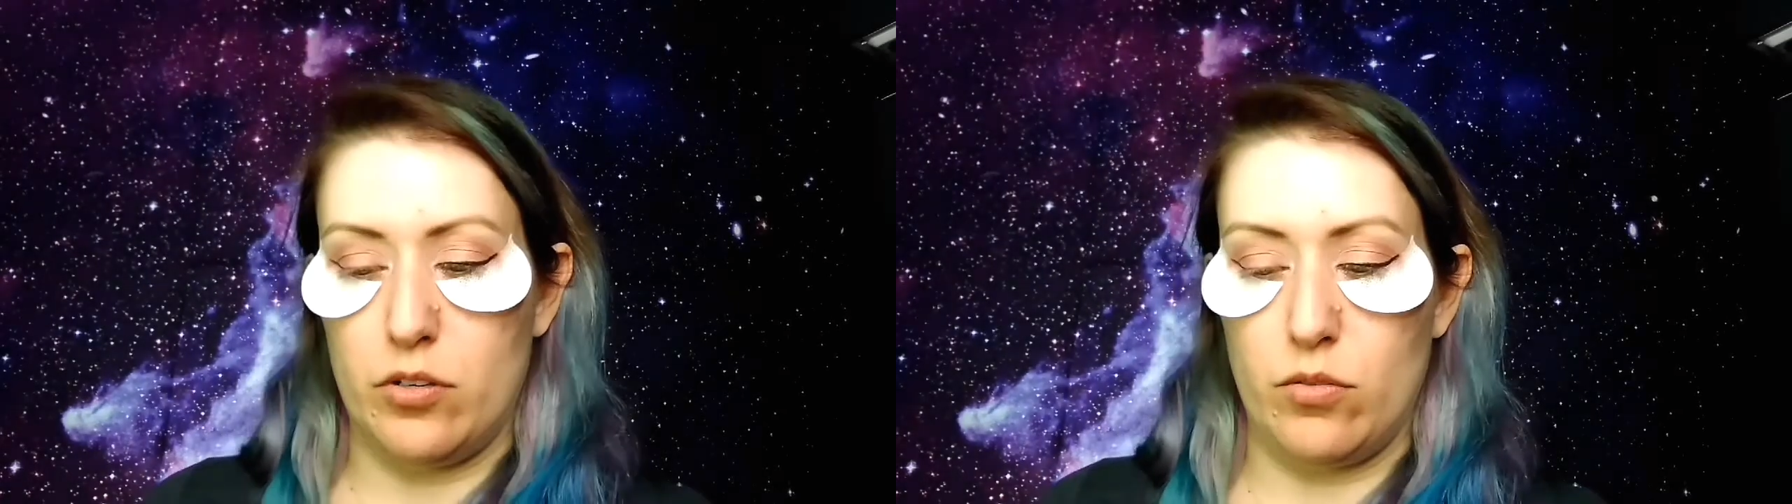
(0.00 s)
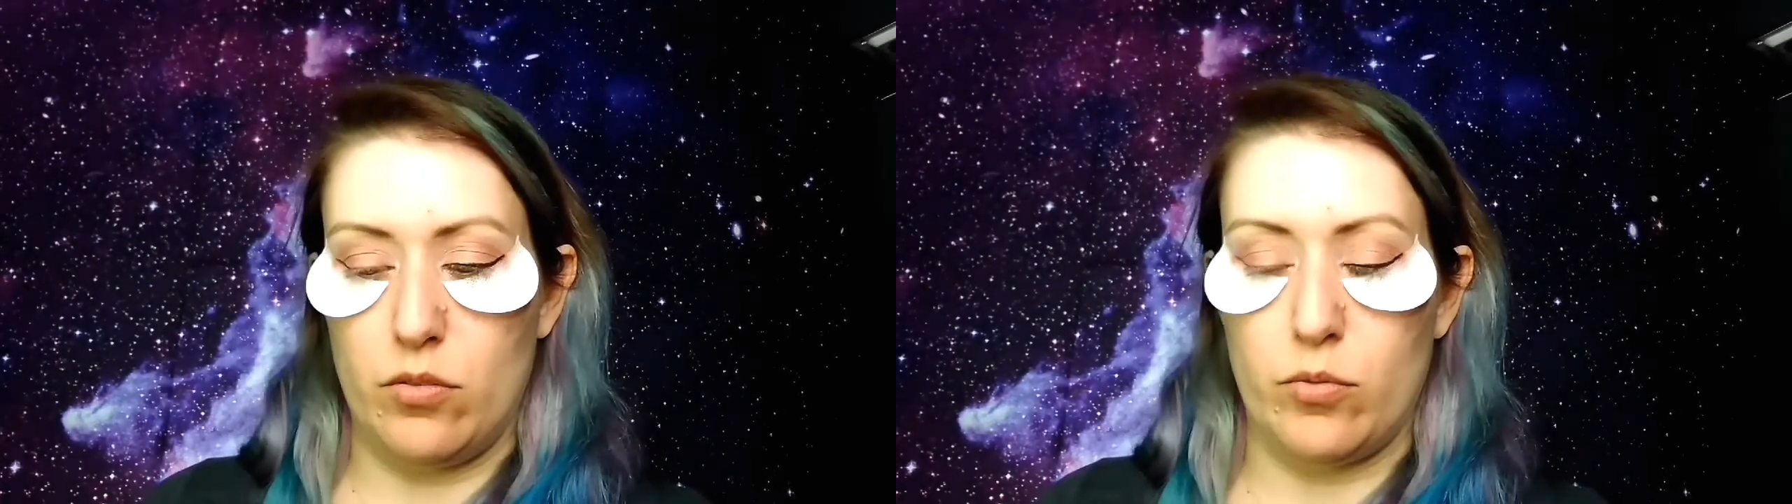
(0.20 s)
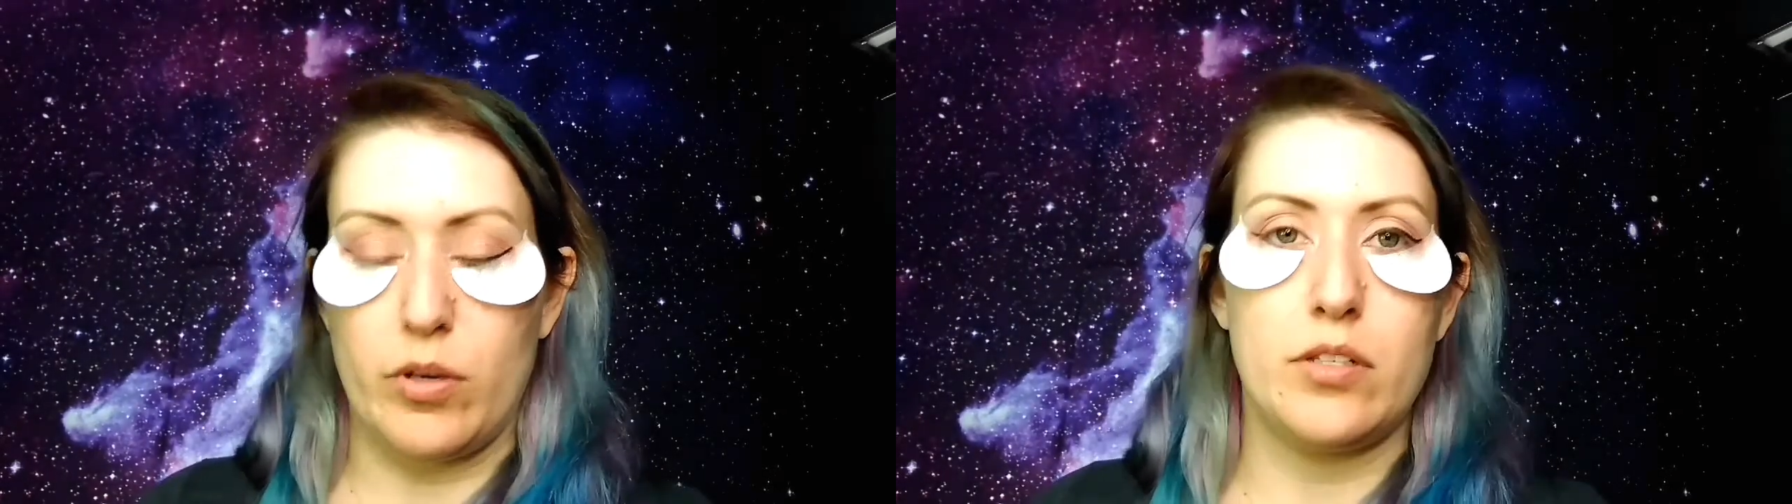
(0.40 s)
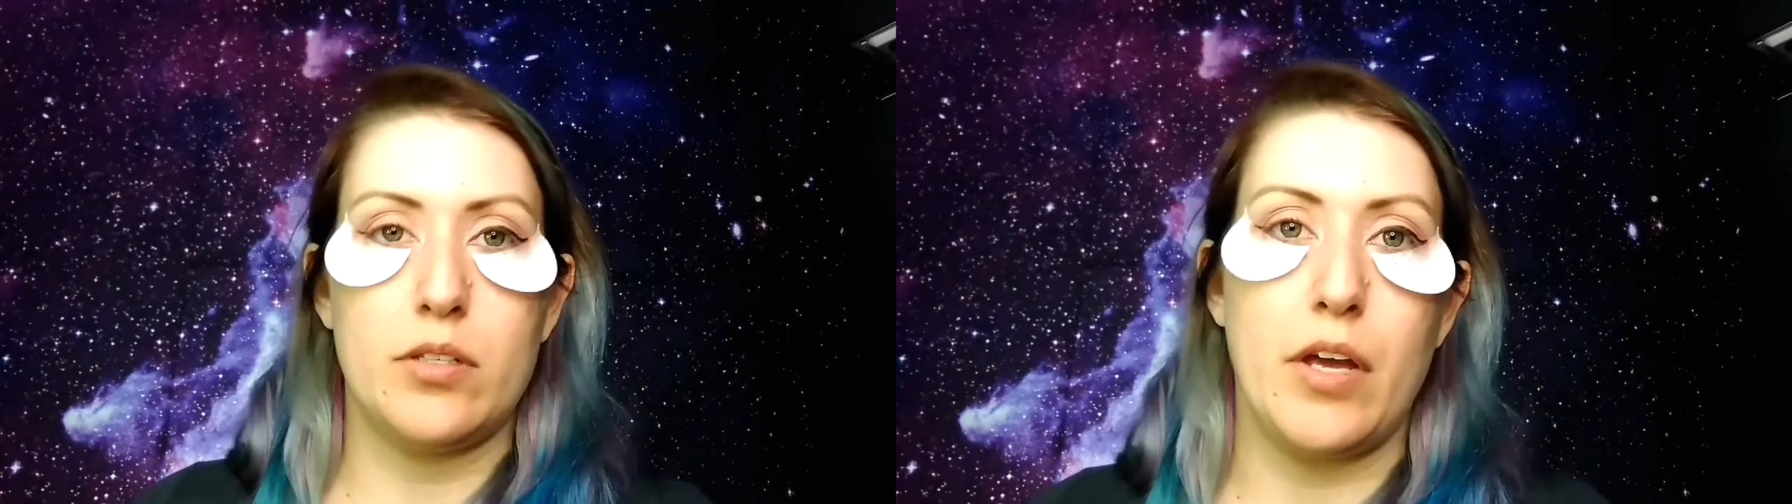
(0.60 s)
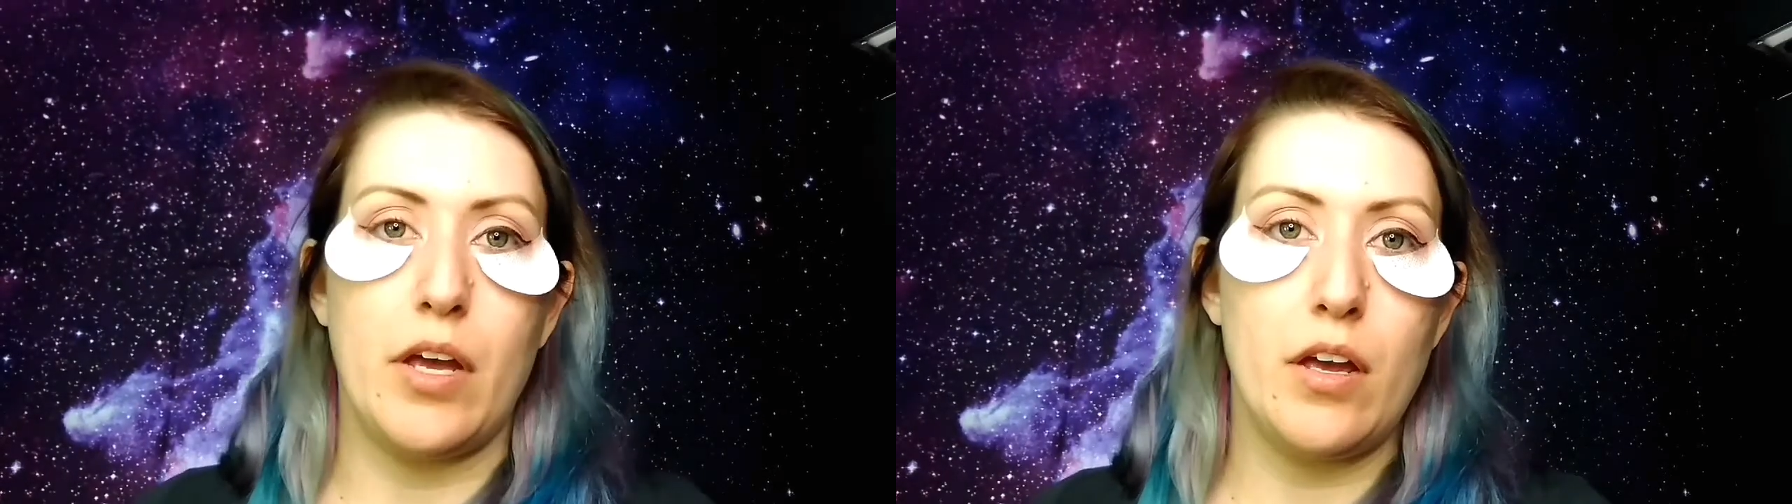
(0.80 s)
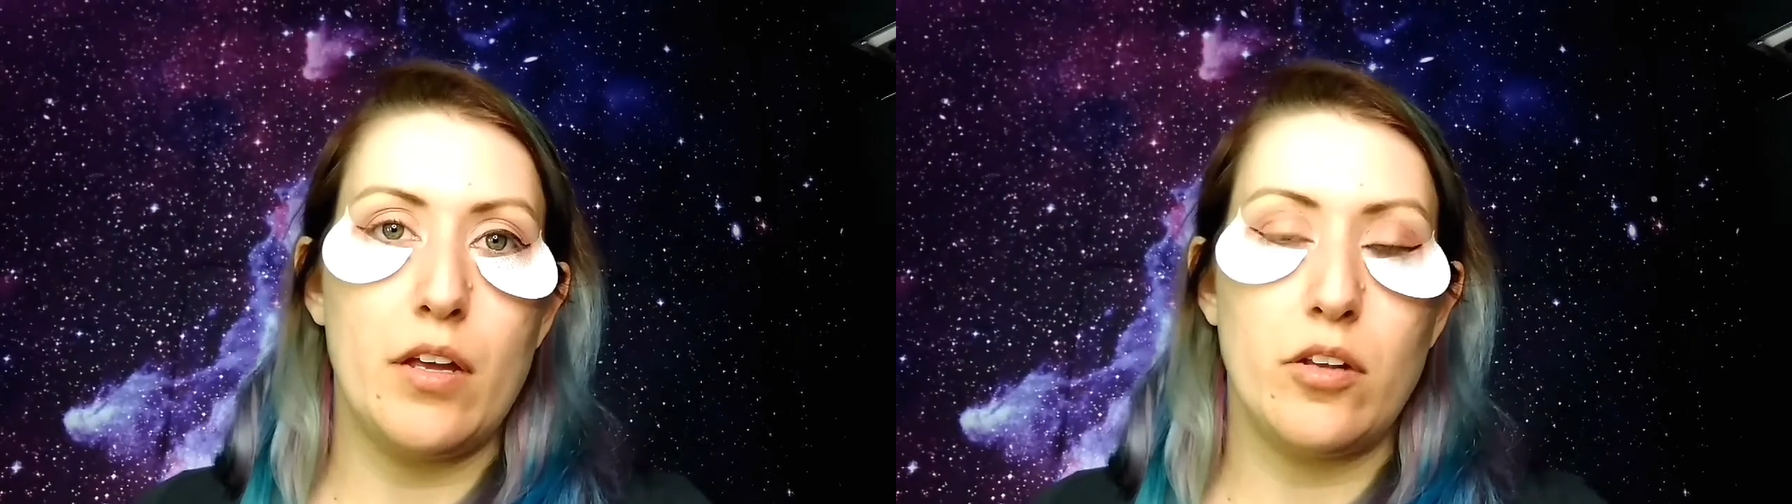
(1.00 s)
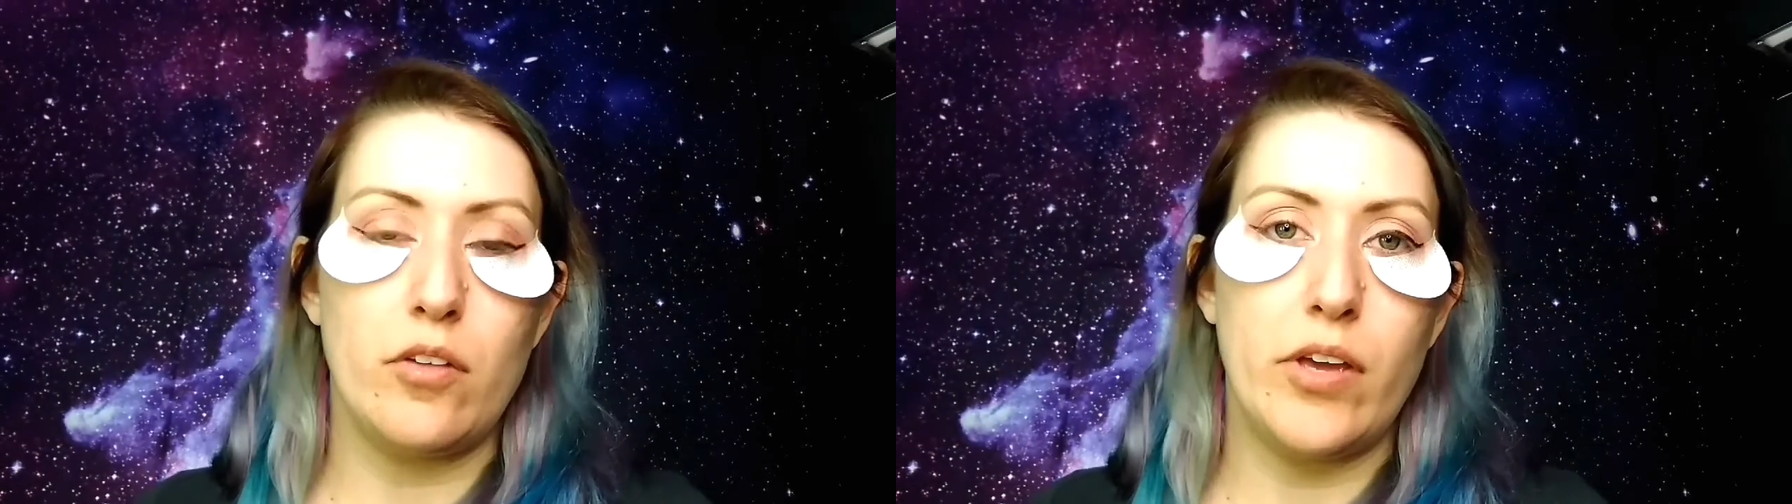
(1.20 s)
I'm going to do the